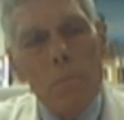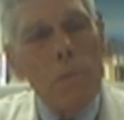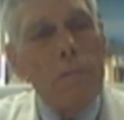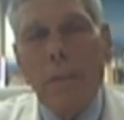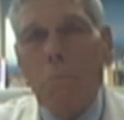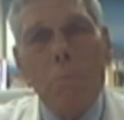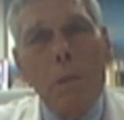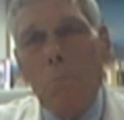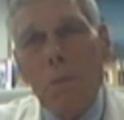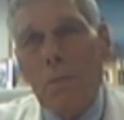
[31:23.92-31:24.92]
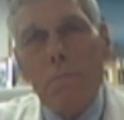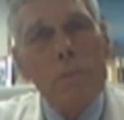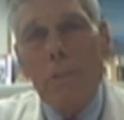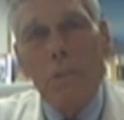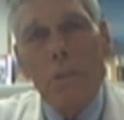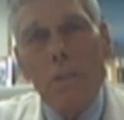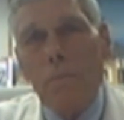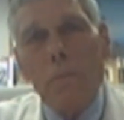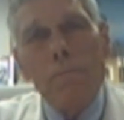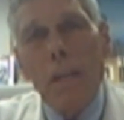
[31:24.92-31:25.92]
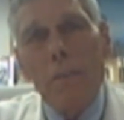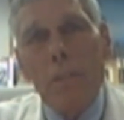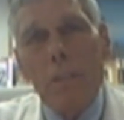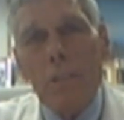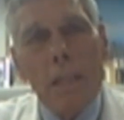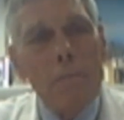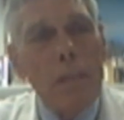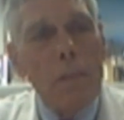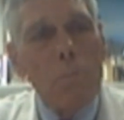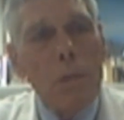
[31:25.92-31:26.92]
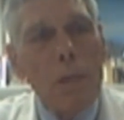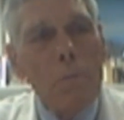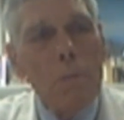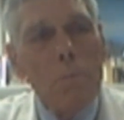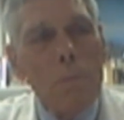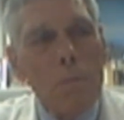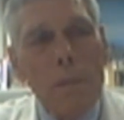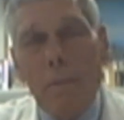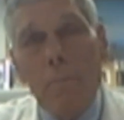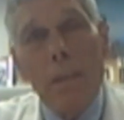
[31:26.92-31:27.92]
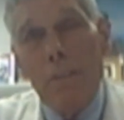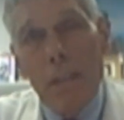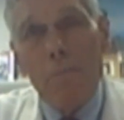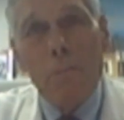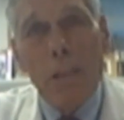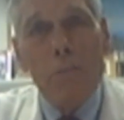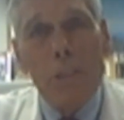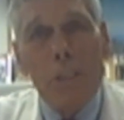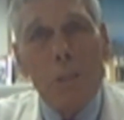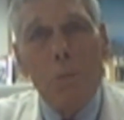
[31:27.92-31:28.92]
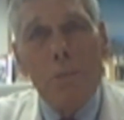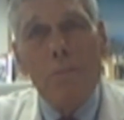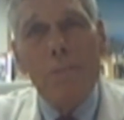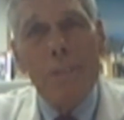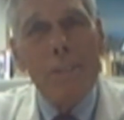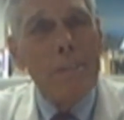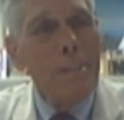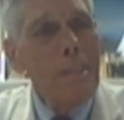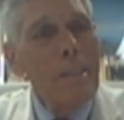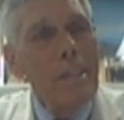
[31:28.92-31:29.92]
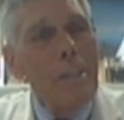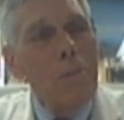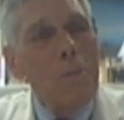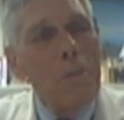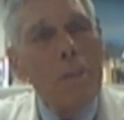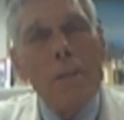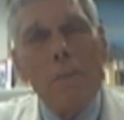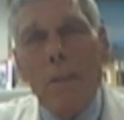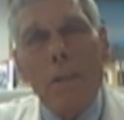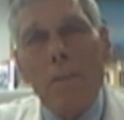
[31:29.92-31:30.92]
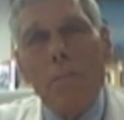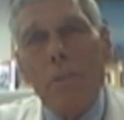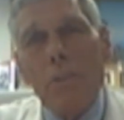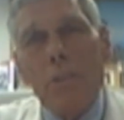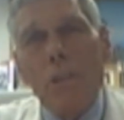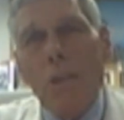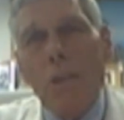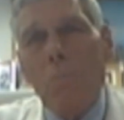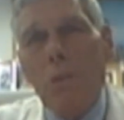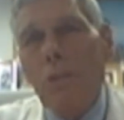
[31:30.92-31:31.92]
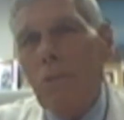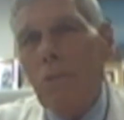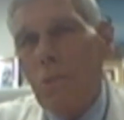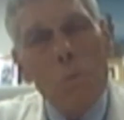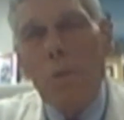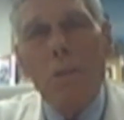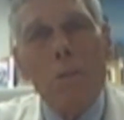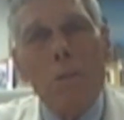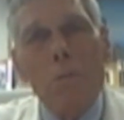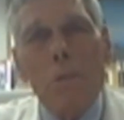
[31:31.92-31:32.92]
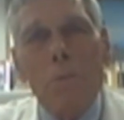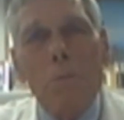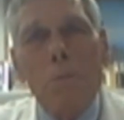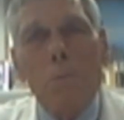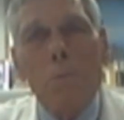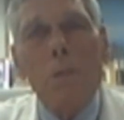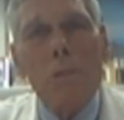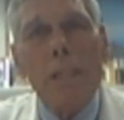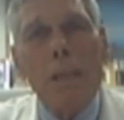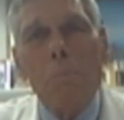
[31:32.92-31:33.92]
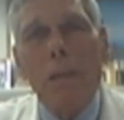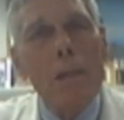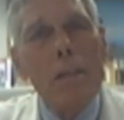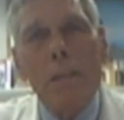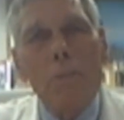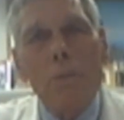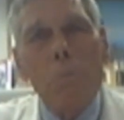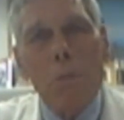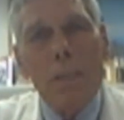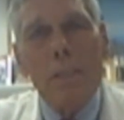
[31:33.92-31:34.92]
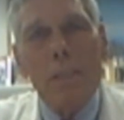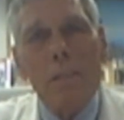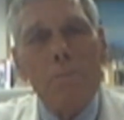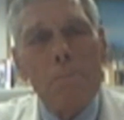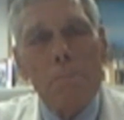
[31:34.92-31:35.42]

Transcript: We found people 2 to 5 years haven't had a problem. We haven't had it out 5 years, but if there's not abuse, we will stand behind it and replace it.